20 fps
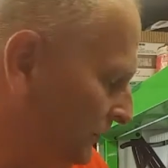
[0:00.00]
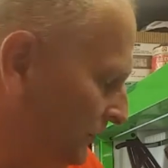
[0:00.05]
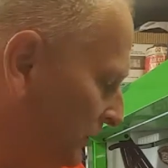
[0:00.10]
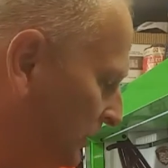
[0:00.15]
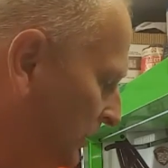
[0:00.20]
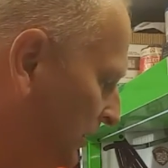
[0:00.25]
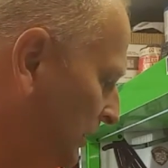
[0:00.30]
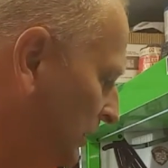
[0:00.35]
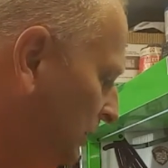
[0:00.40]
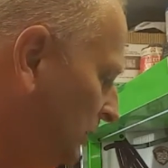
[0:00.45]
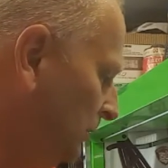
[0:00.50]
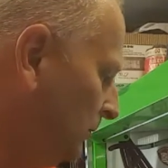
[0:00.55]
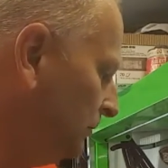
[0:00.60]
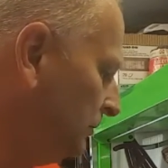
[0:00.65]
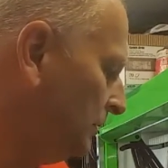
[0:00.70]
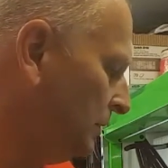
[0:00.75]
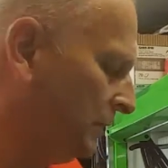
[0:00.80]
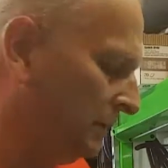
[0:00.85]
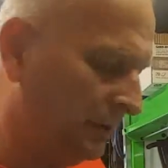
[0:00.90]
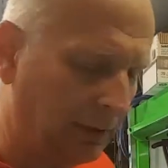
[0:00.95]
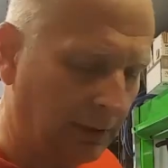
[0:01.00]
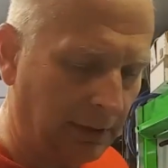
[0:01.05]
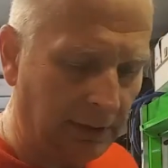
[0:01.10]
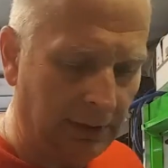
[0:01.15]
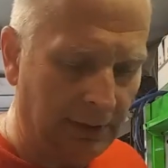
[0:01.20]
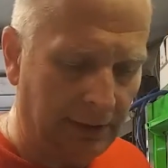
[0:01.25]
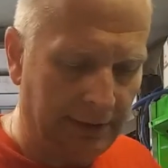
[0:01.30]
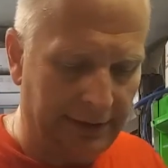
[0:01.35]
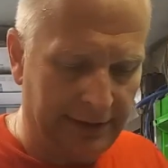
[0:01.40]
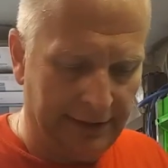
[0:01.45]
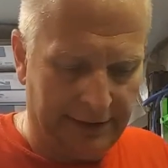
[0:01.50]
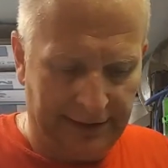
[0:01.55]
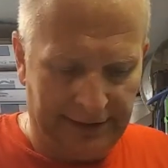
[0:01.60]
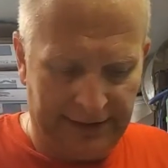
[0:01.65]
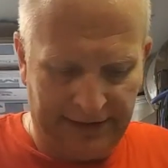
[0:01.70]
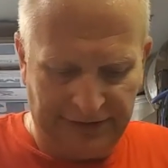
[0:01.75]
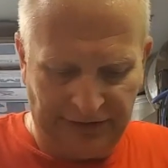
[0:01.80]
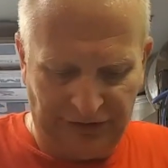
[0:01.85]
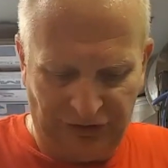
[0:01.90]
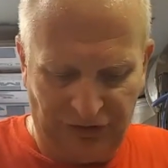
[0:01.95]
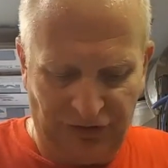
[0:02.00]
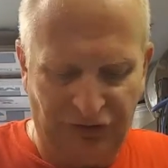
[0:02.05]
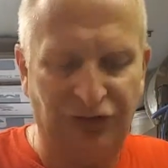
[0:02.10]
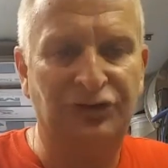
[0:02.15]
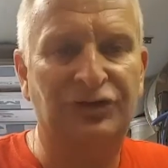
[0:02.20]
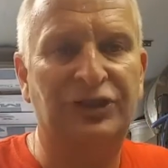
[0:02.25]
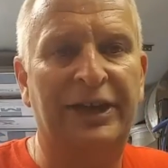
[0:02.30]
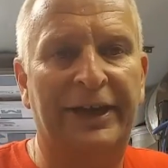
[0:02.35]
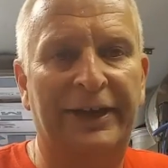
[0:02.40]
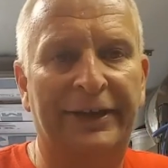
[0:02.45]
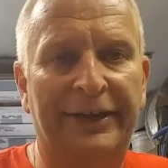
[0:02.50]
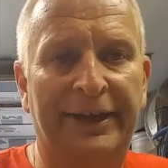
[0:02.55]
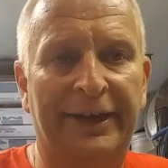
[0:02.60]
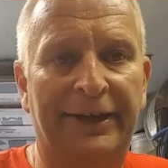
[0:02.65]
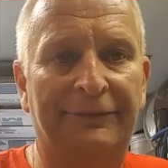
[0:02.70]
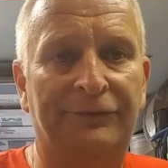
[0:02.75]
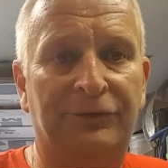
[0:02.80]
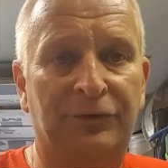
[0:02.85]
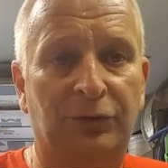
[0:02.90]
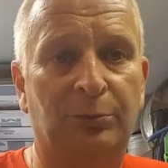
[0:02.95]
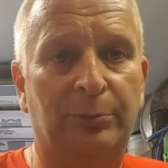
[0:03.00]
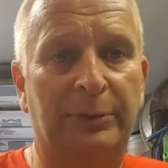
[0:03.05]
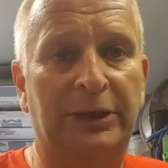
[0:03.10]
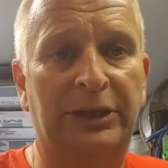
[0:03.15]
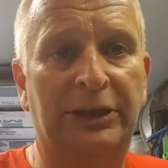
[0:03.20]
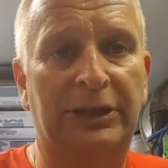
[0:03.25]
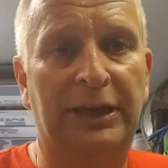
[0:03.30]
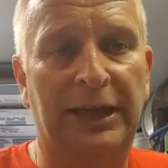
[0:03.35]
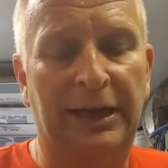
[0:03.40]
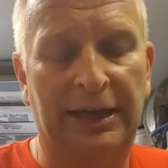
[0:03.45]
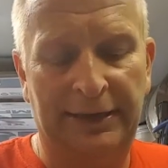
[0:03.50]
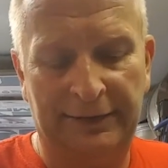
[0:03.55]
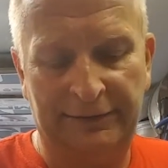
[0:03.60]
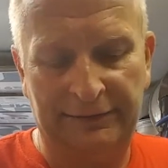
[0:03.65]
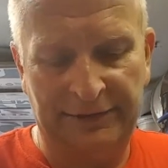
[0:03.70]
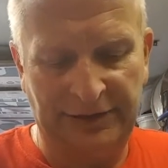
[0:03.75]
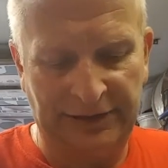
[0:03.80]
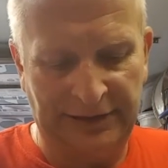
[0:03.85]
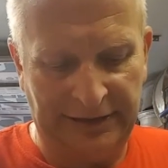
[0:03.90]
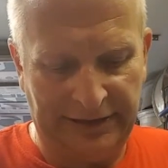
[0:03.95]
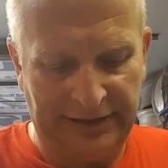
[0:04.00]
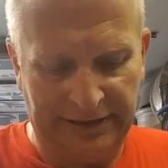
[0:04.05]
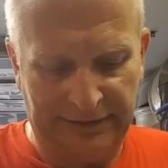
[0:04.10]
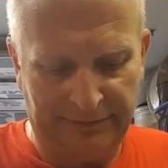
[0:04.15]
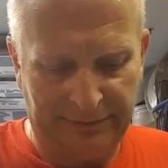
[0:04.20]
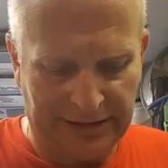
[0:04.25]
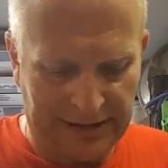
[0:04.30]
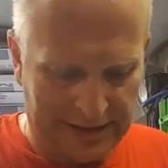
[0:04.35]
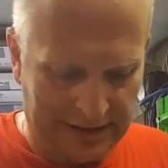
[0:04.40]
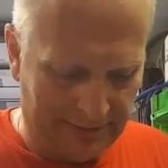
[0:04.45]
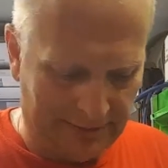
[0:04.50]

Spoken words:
You know, you just can't have too many knives, in my